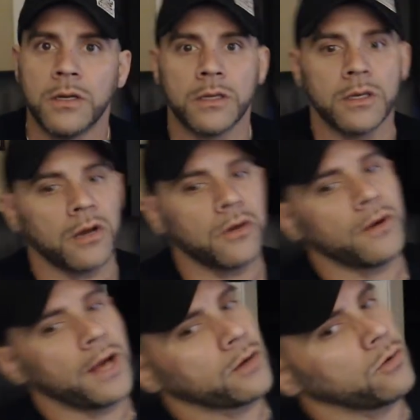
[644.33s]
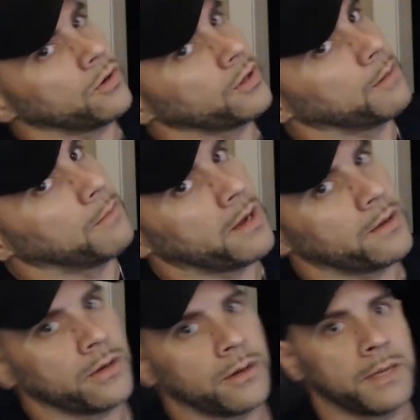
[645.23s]
Y'all go around a corner, your
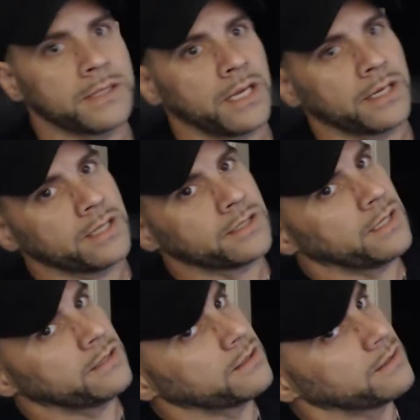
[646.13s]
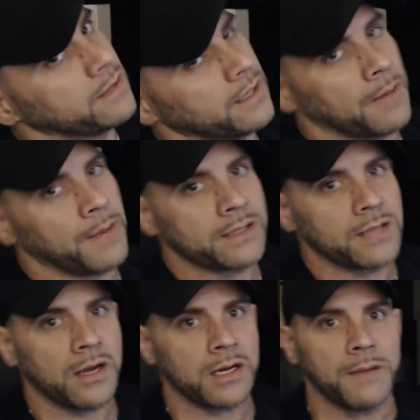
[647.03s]
your Mustang does this, and I'm not
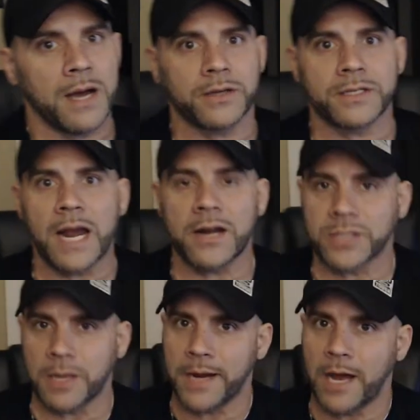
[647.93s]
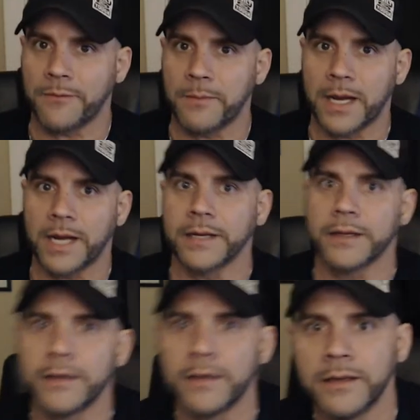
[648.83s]
talking about your tires coming out from behind it.
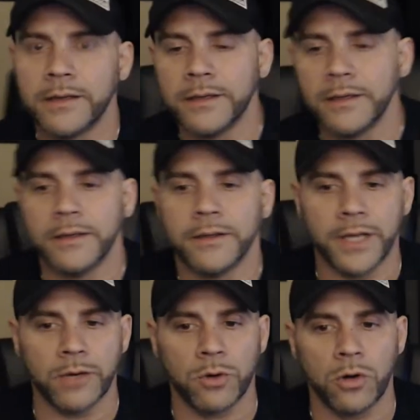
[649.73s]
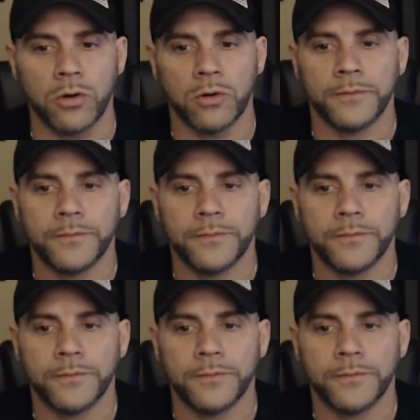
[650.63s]
They roll.